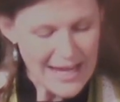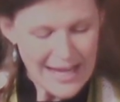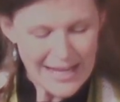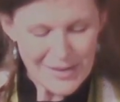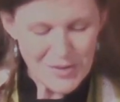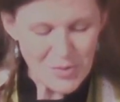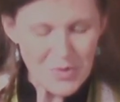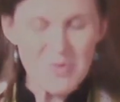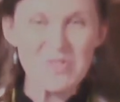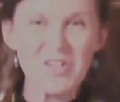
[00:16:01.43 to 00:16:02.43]
It
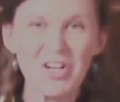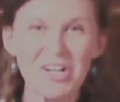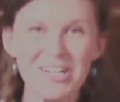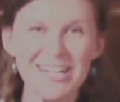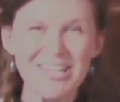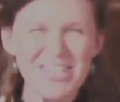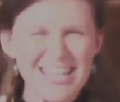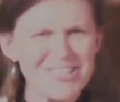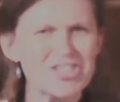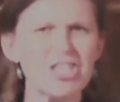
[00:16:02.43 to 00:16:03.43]
grows courage.
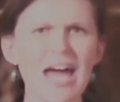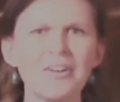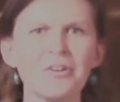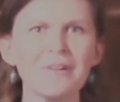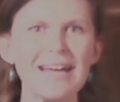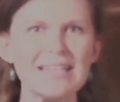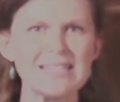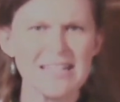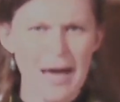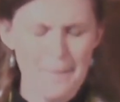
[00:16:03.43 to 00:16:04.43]
It
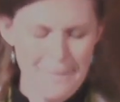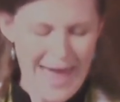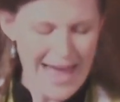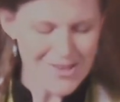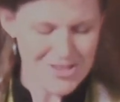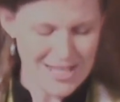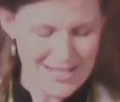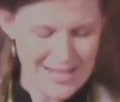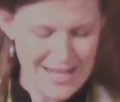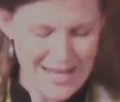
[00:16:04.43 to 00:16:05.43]
generates
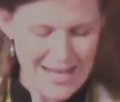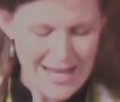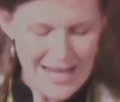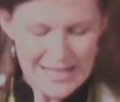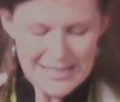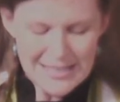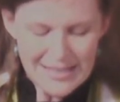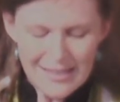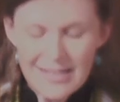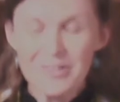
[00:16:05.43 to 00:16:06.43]
compassion. And it
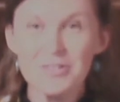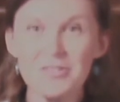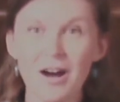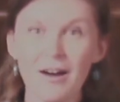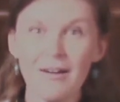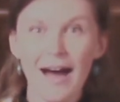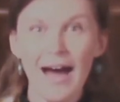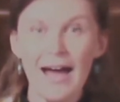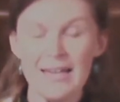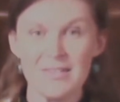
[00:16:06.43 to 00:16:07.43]
clears our
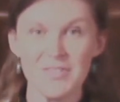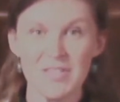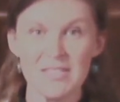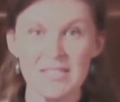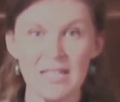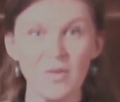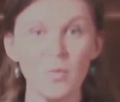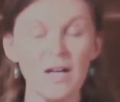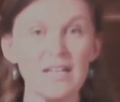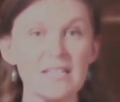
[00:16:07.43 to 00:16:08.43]
eyes to see
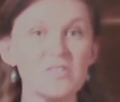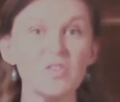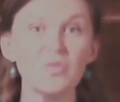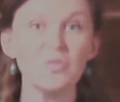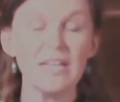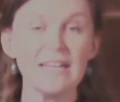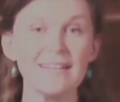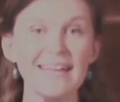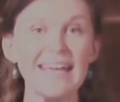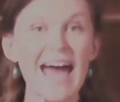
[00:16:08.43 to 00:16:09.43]
what is
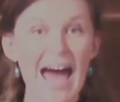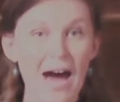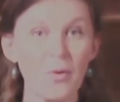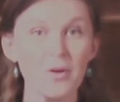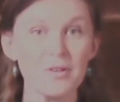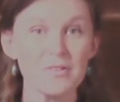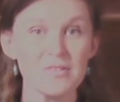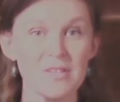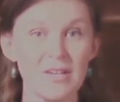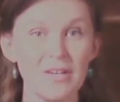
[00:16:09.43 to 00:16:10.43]
uniquely
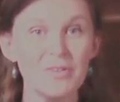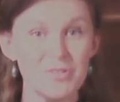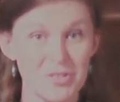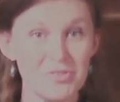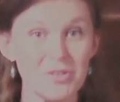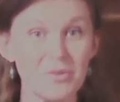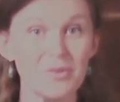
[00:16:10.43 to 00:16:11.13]
ours to do.